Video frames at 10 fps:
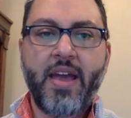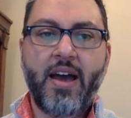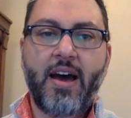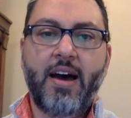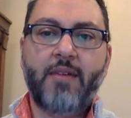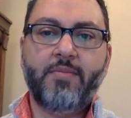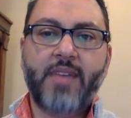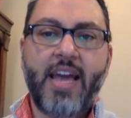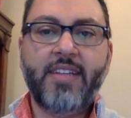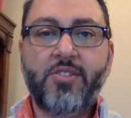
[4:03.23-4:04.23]

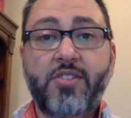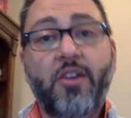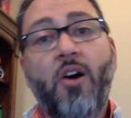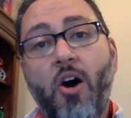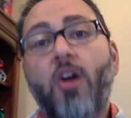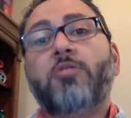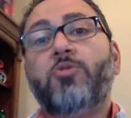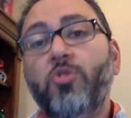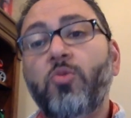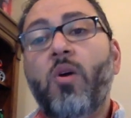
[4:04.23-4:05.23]
Hence, there are
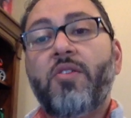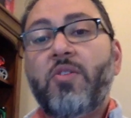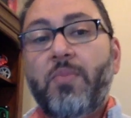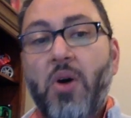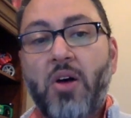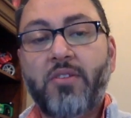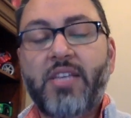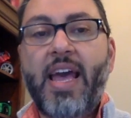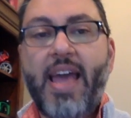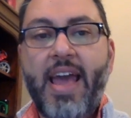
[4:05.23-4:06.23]
two other
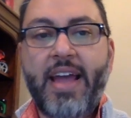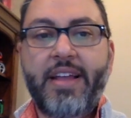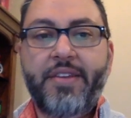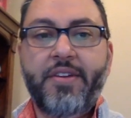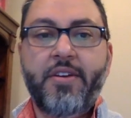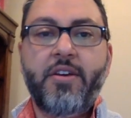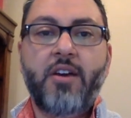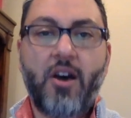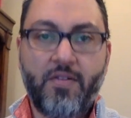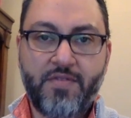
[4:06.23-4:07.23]
balls ahead
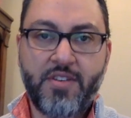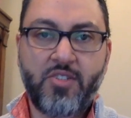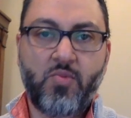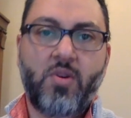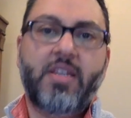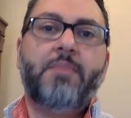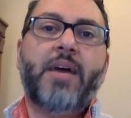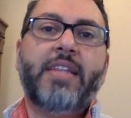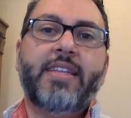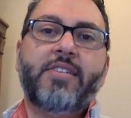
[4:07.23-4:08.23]
of this one in
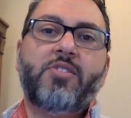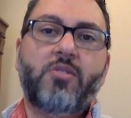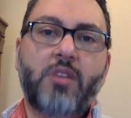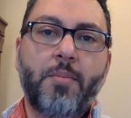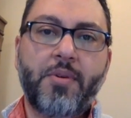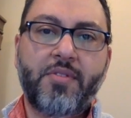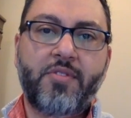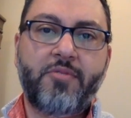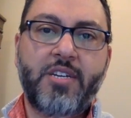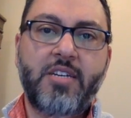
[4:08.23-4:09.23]
my list. So number
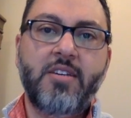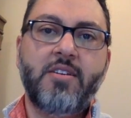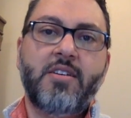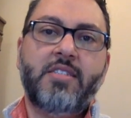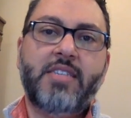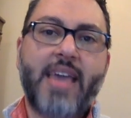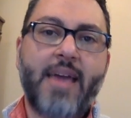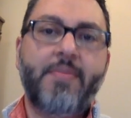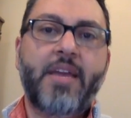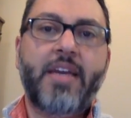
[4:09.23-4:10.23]
three is the
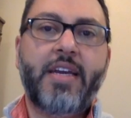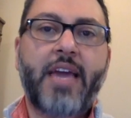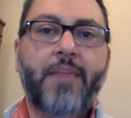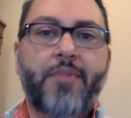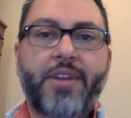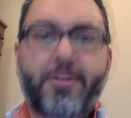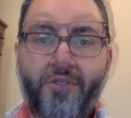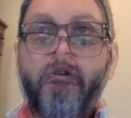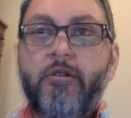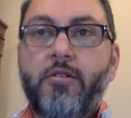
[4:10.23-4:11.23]
Ebonite Game Breaker
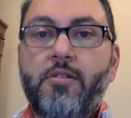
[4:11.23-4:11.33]
3.